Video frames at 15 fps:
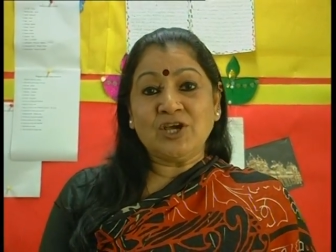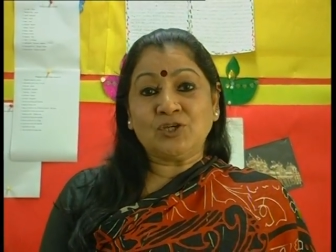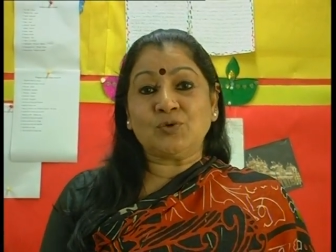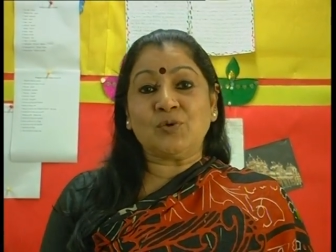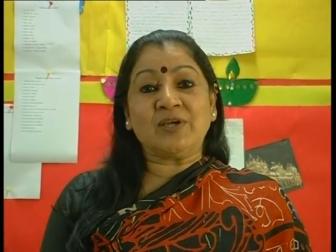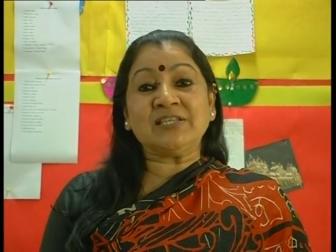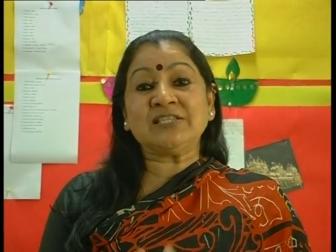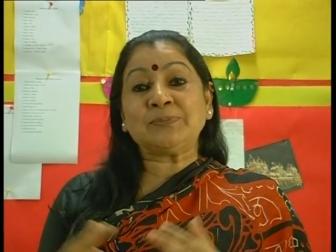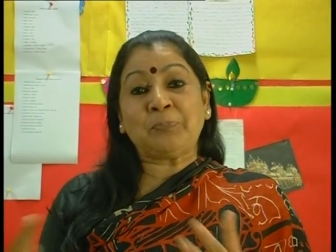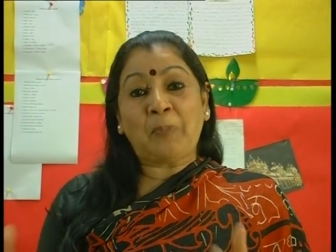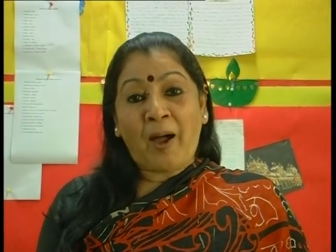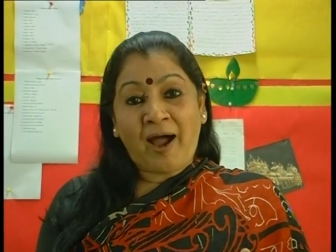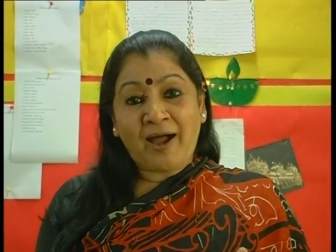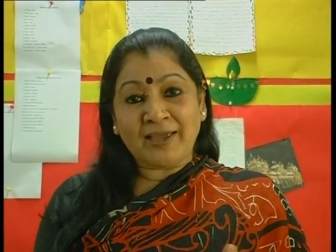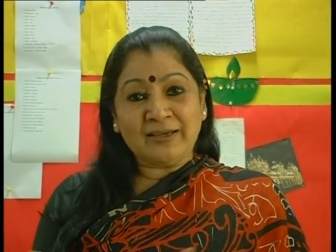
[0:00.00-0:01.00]
to
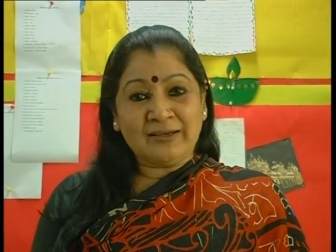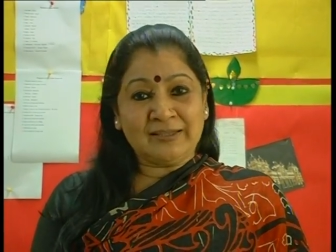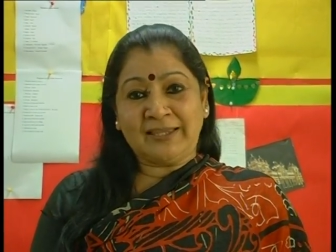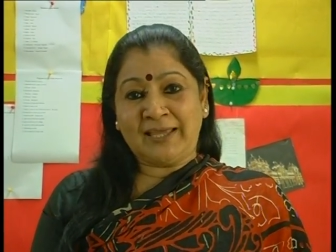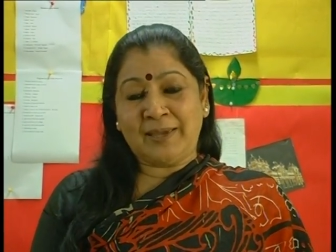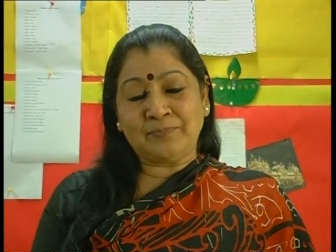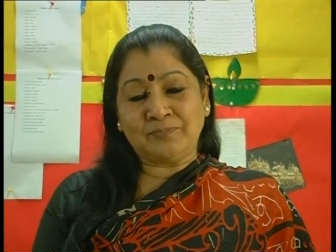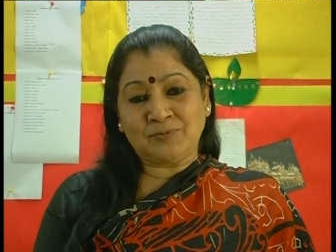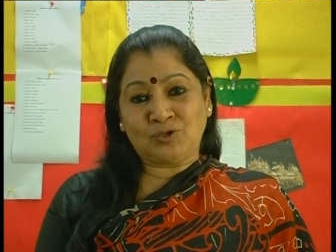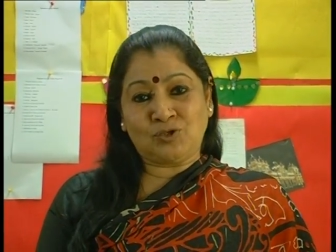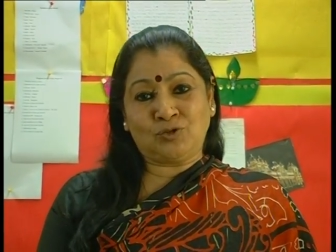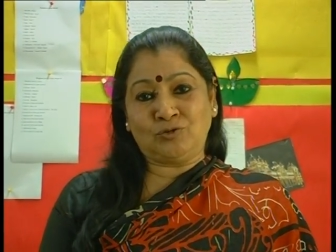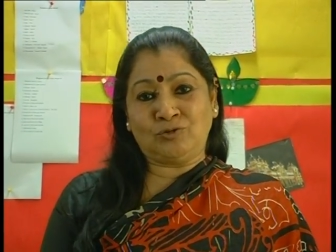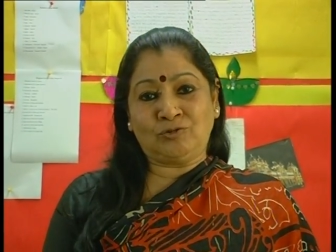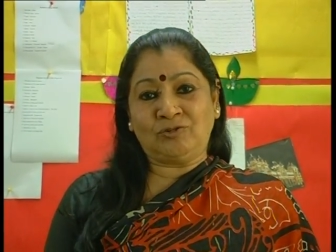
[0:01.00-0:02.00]
inspire them
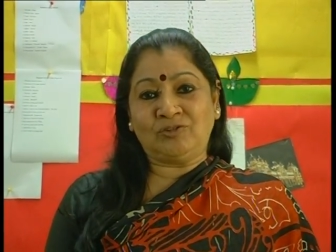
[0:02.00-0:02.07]
to